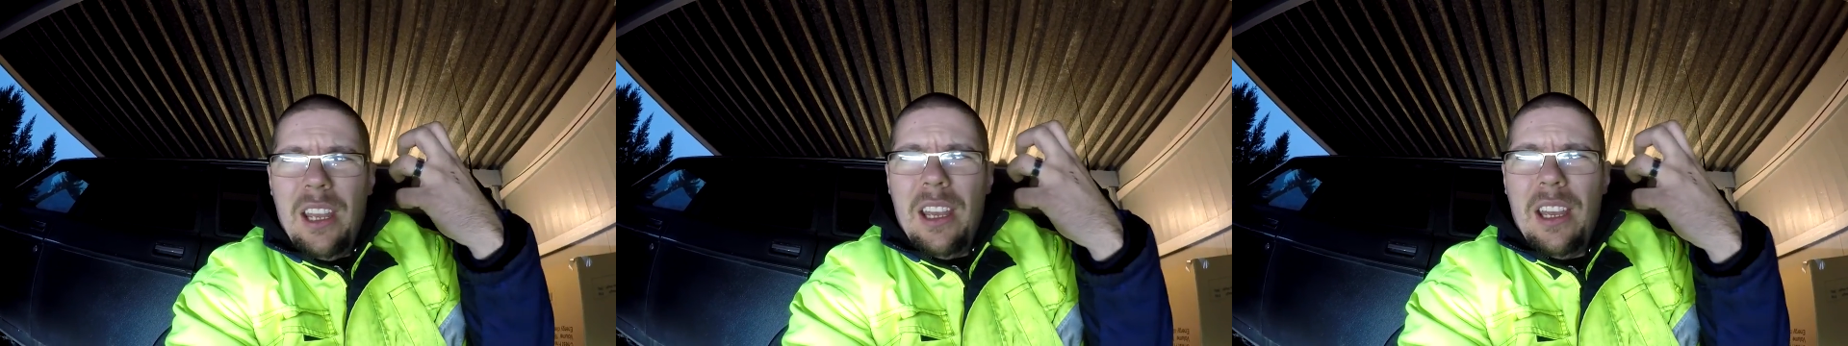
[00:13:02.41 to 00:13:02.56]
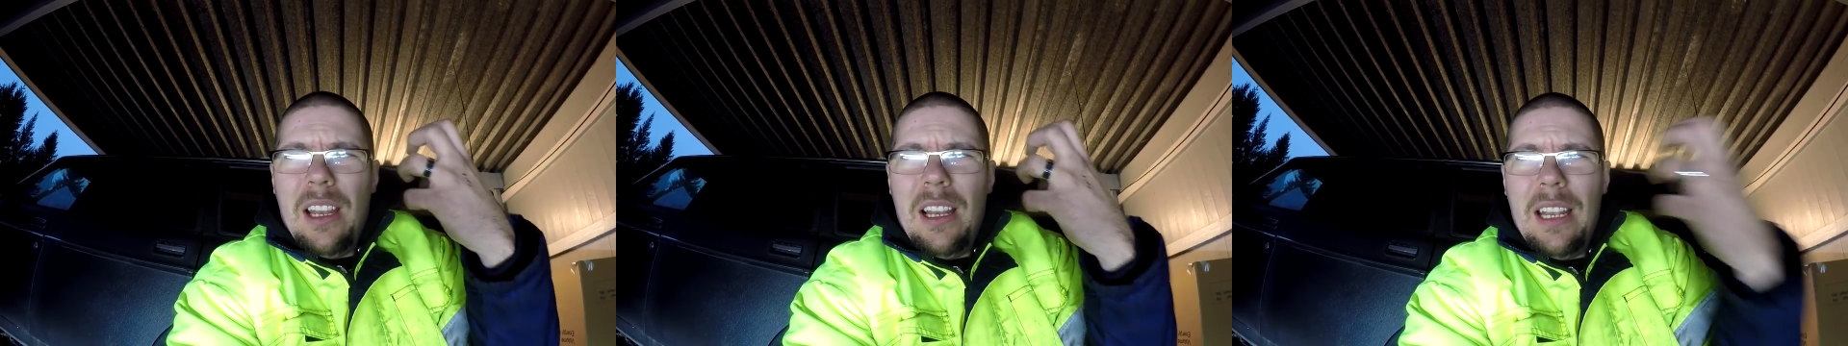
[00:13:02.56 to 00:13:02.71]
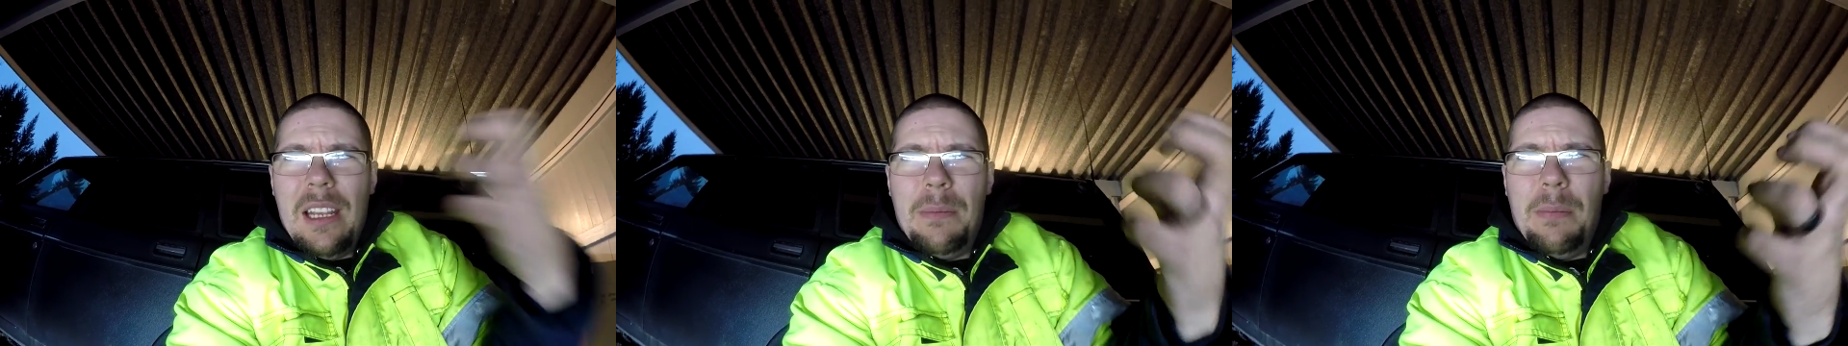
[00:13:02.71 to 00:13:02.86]

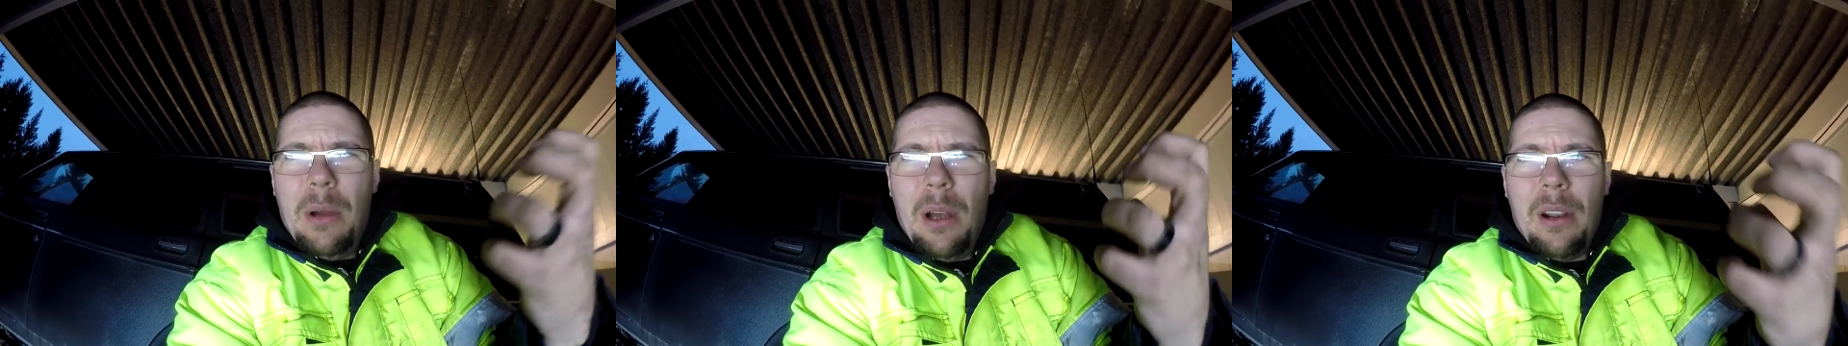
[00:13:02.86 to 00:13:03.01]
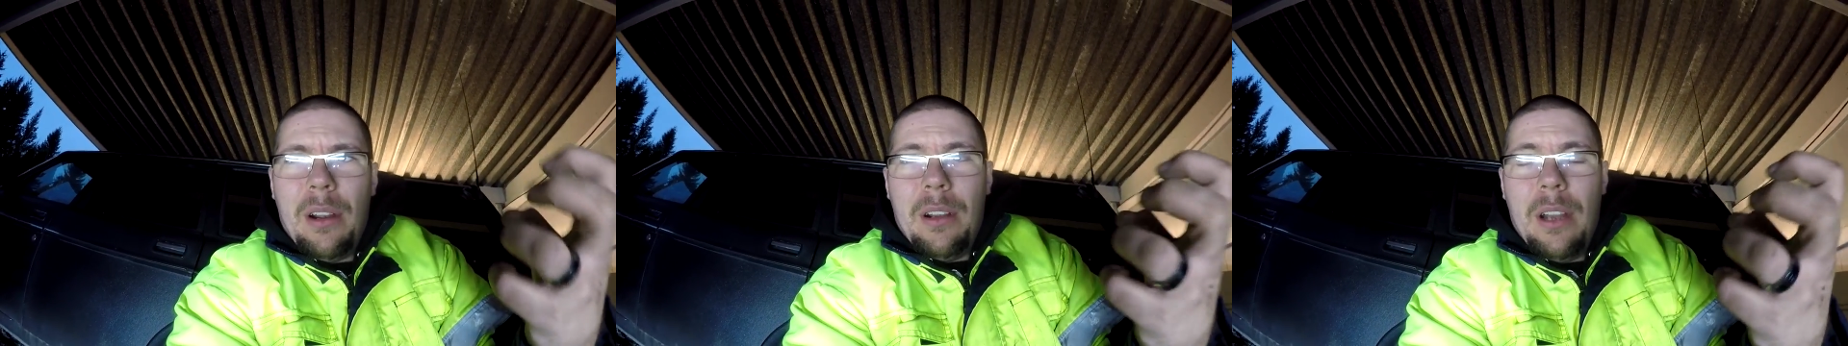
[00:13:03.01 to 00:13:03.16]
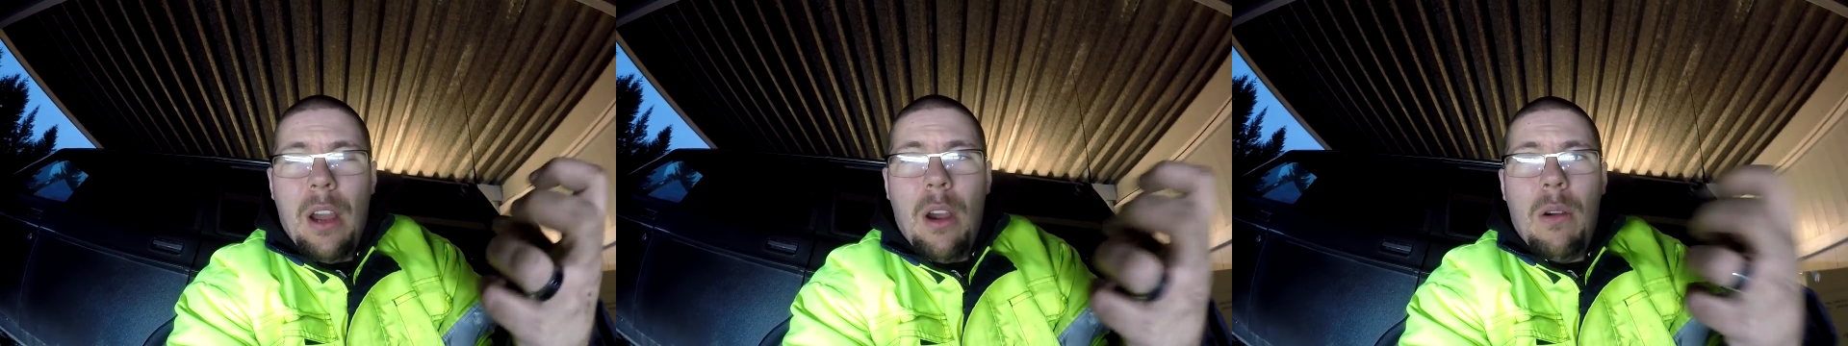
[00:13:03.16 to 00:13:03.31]
LED
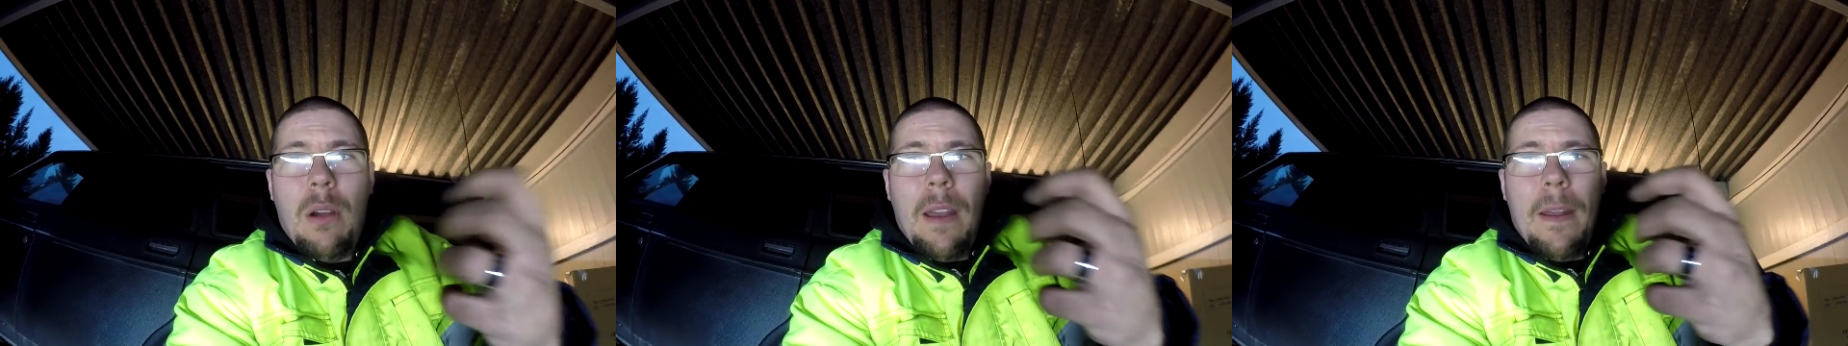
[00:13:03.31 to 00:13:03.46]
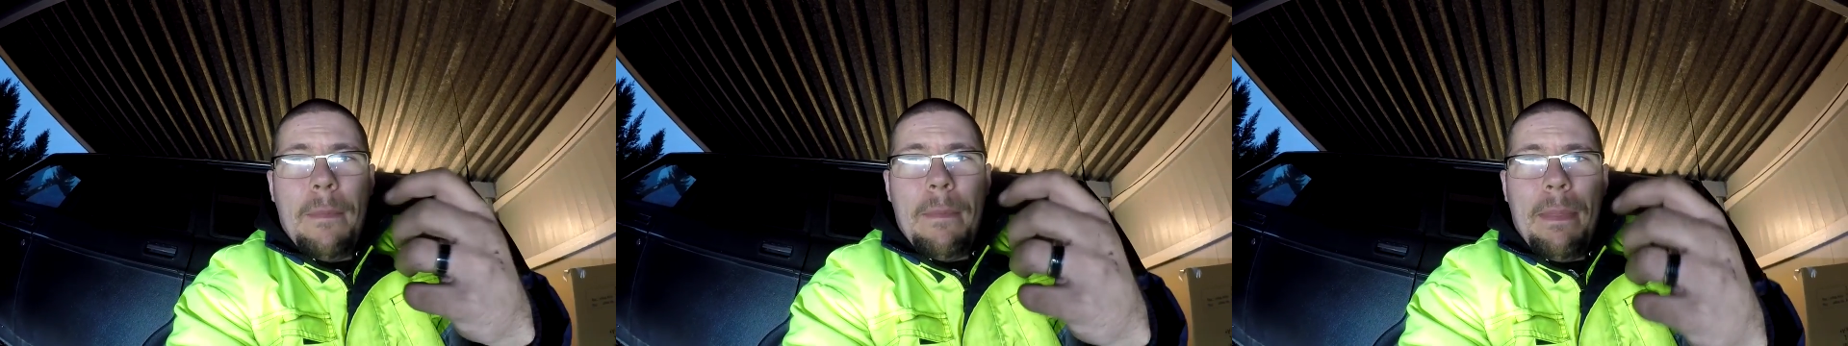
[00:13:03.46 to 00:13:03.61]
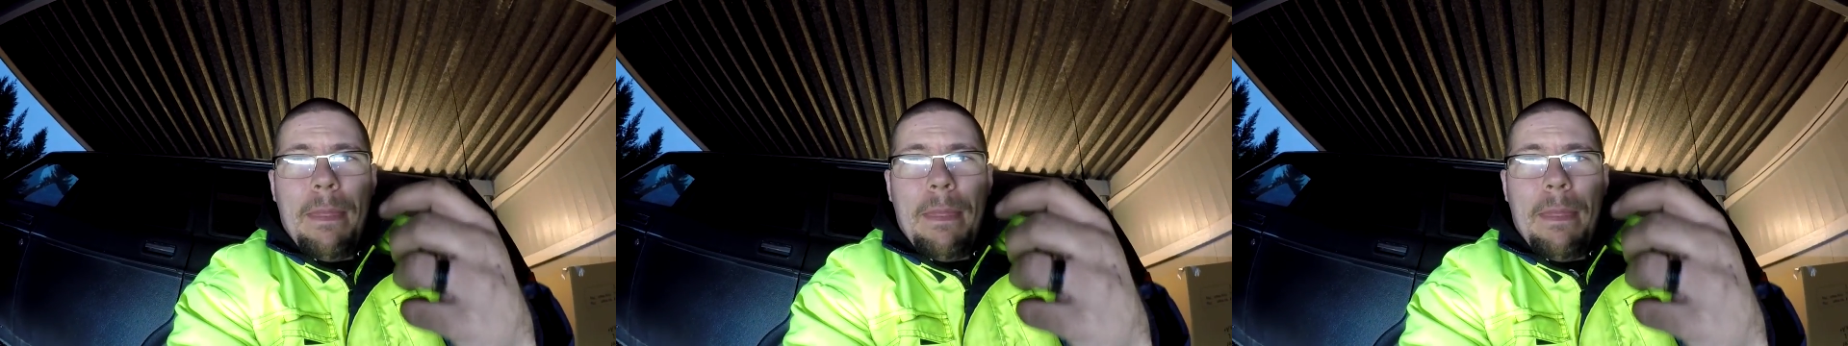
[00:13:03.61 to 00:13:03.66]
bar. Now